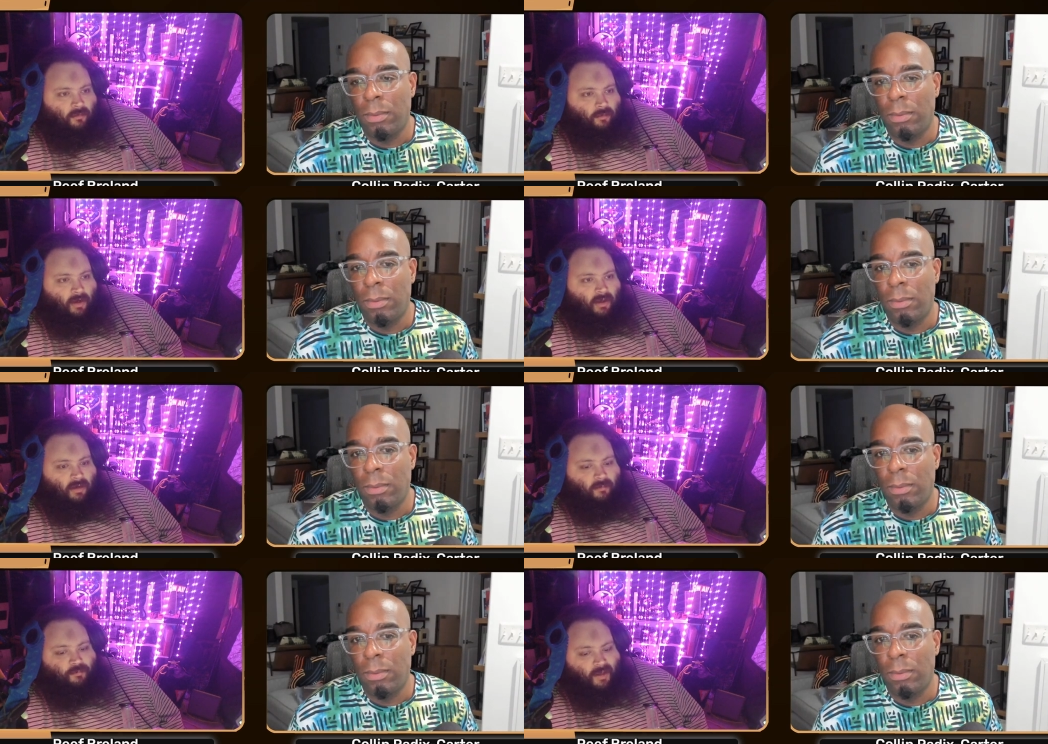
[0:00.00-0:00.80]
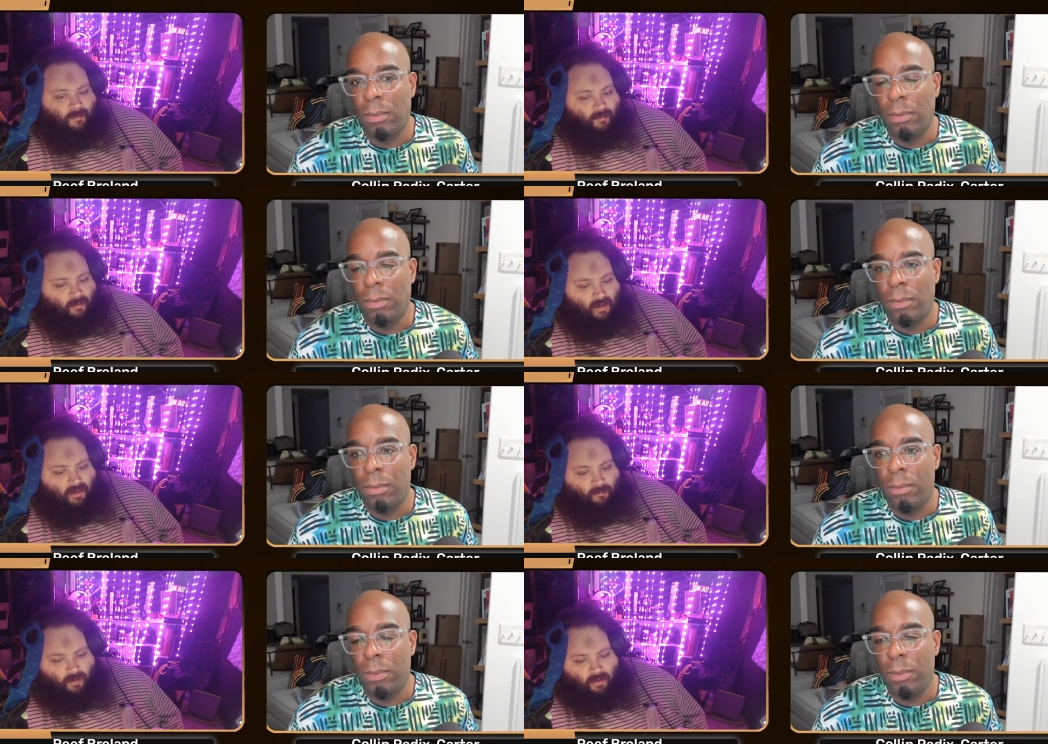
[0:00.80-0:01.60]
Speaker 1: Right. People
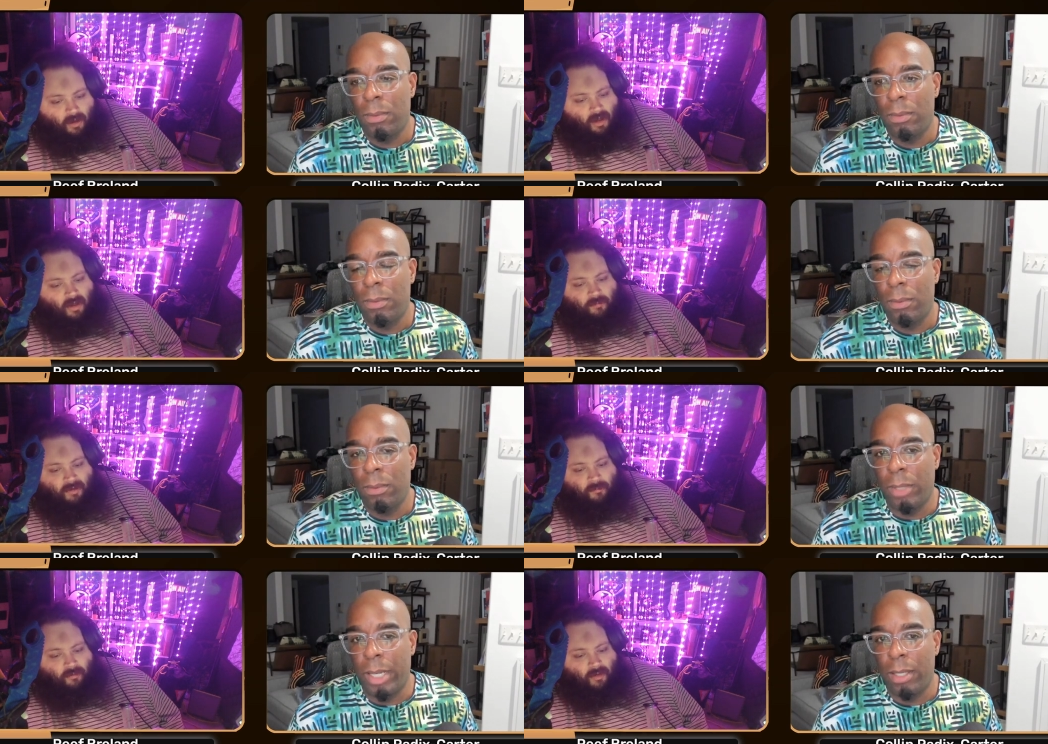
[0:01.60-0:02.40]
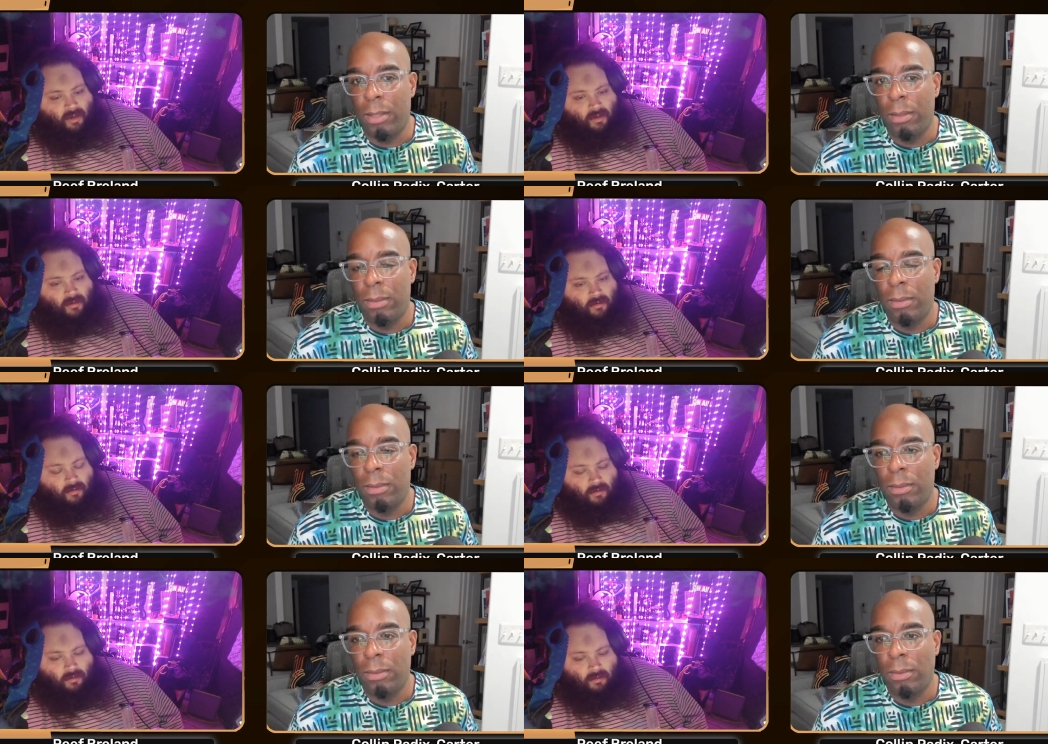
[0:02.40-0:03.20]
like Murdoch, people right. like,
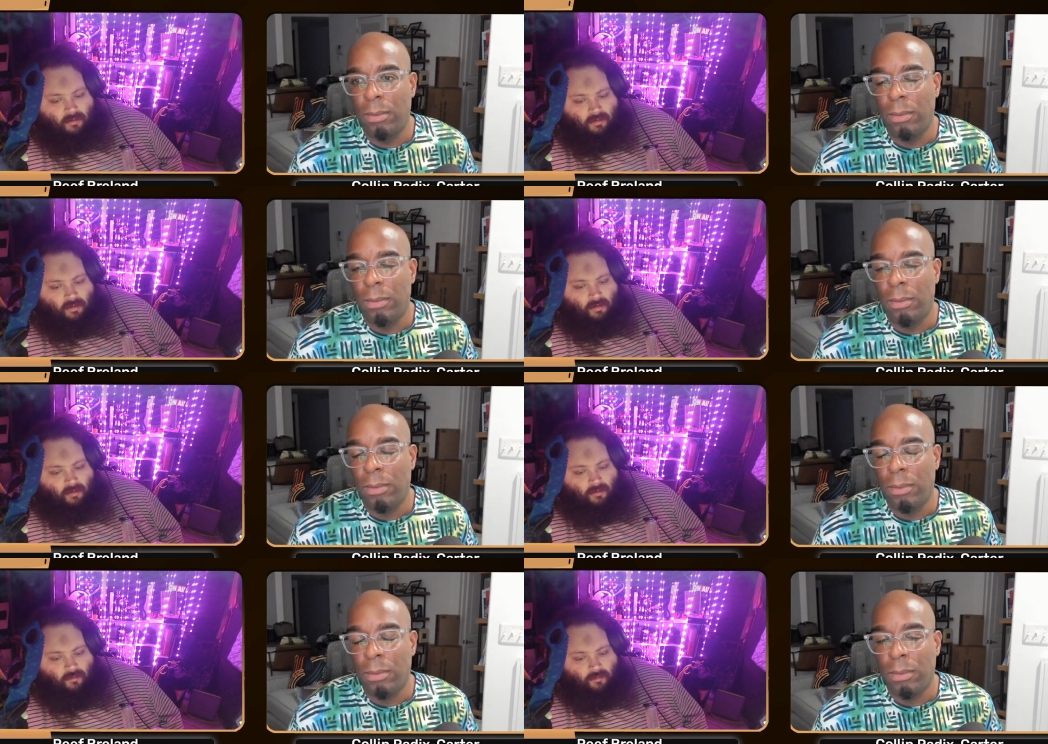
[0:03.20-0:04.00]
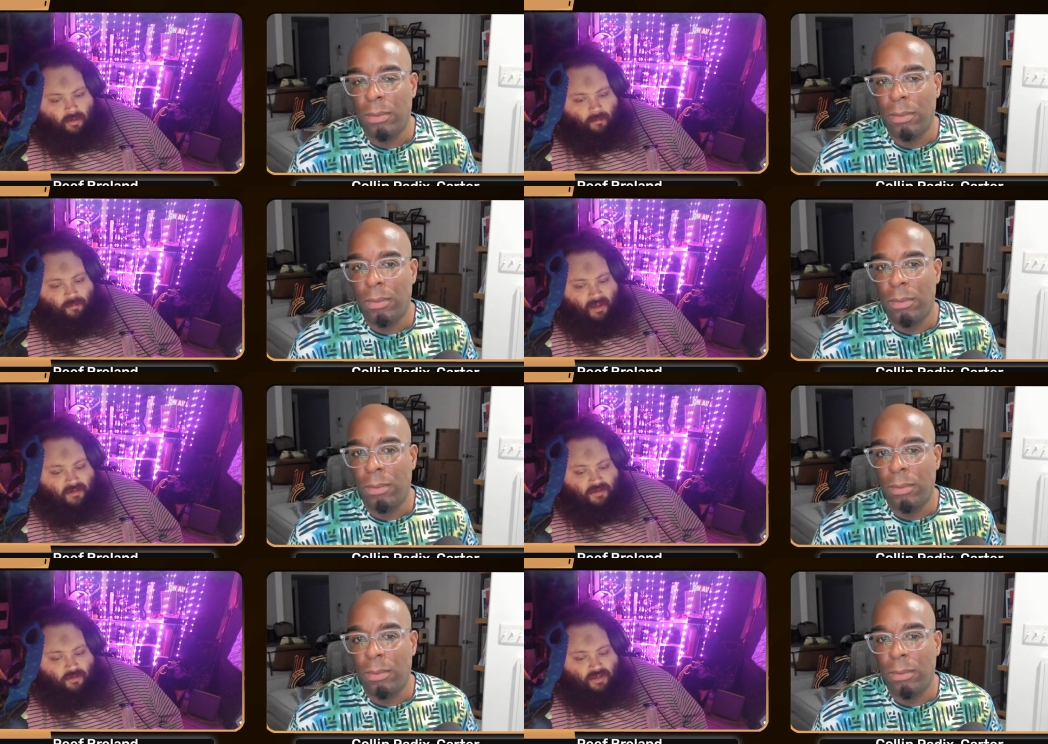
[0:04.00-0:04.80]
you know,
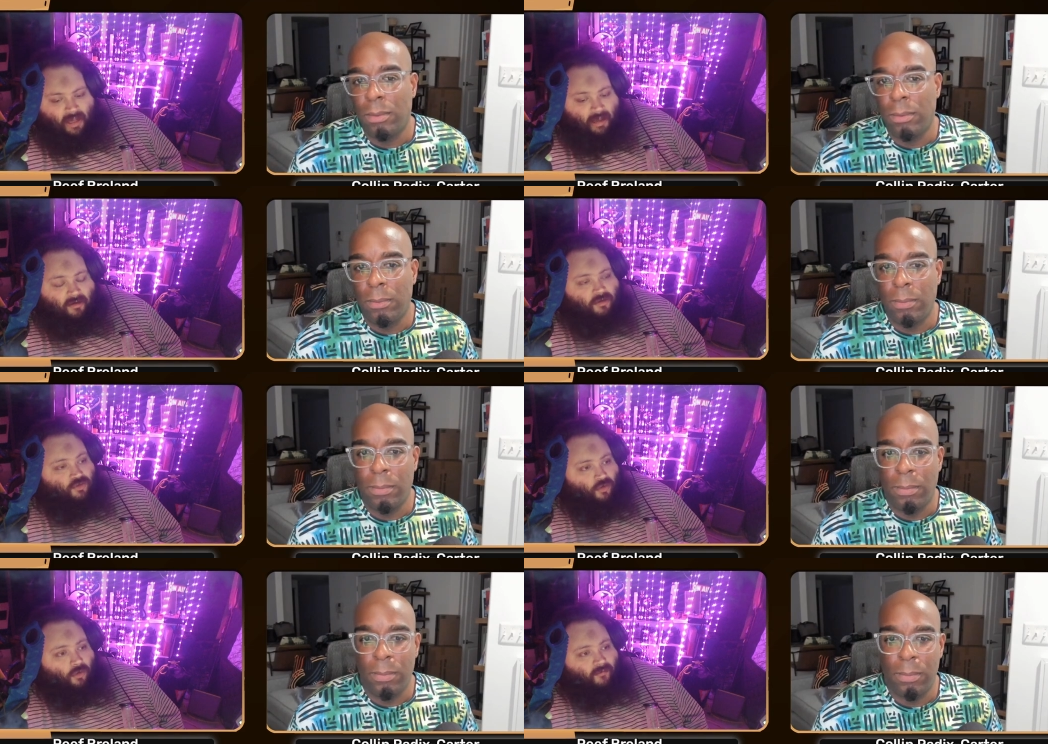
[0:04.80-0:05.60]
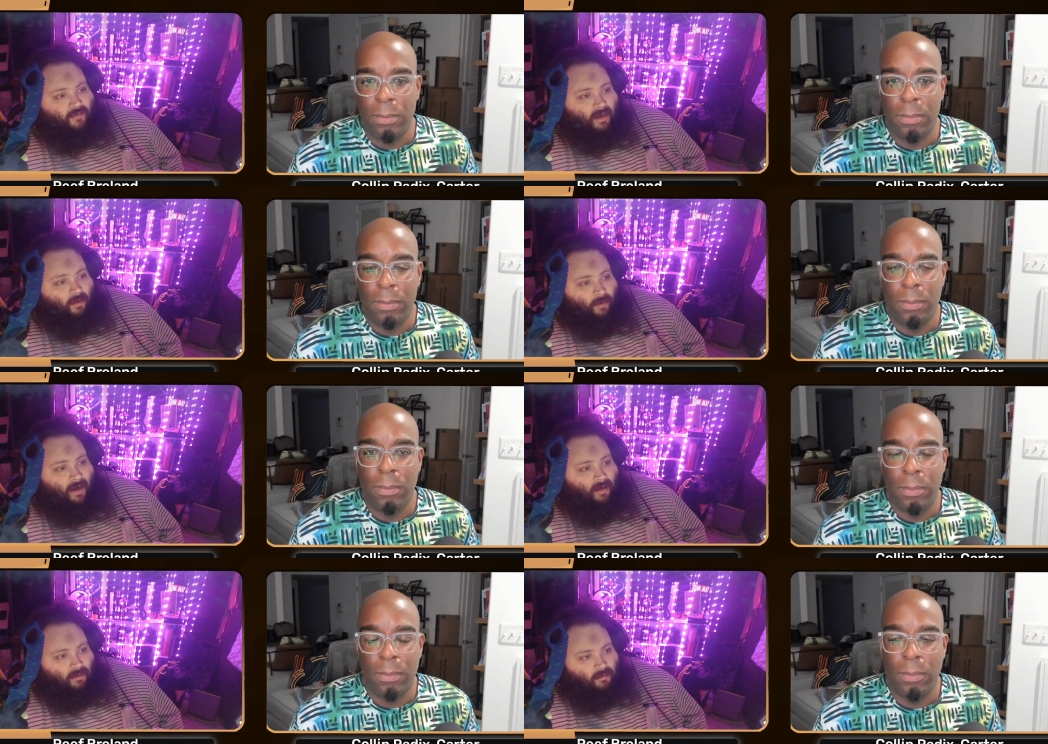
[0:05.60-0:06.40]
Bezos had control of that
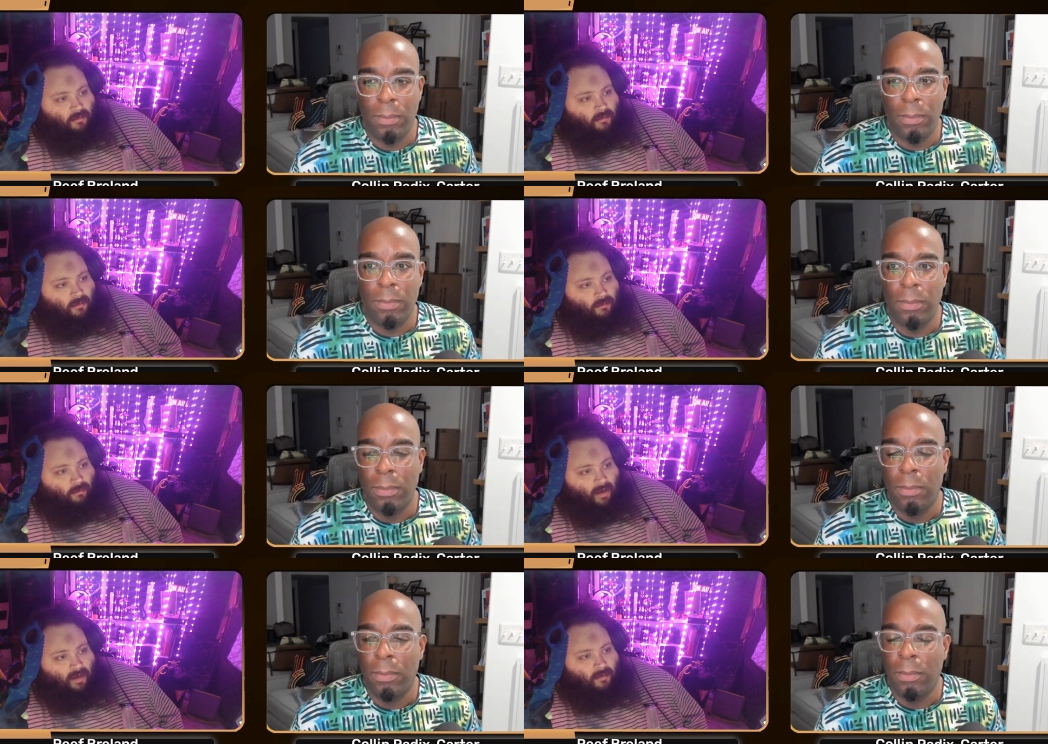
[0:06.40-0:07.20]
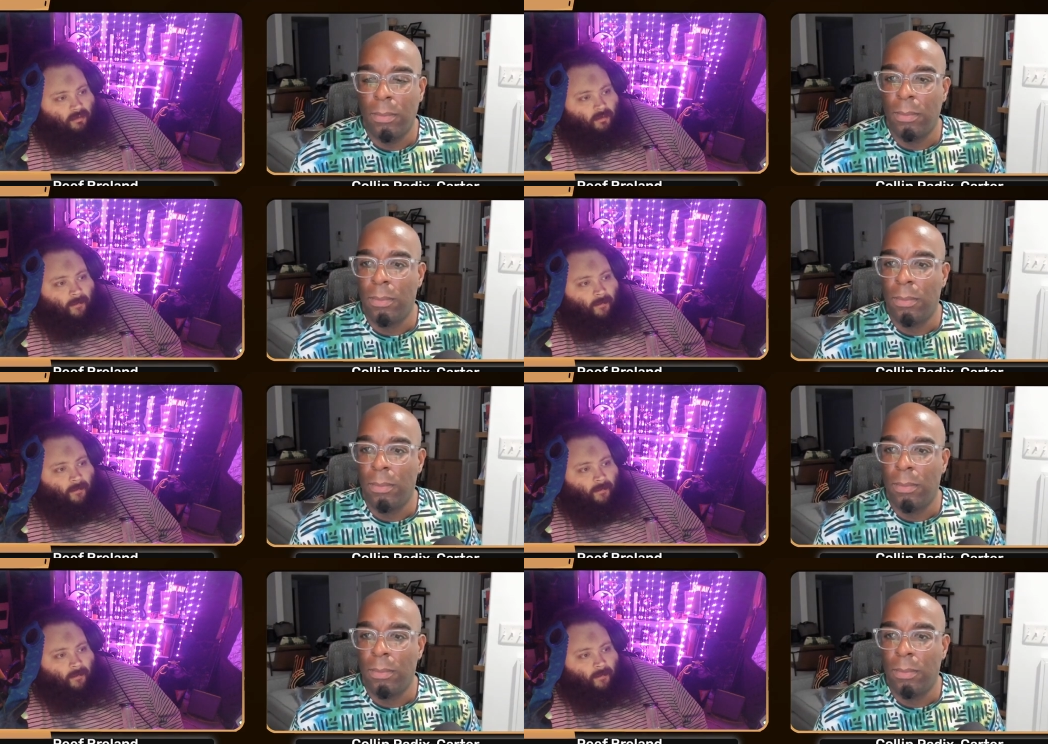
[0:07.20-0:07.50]
already. Right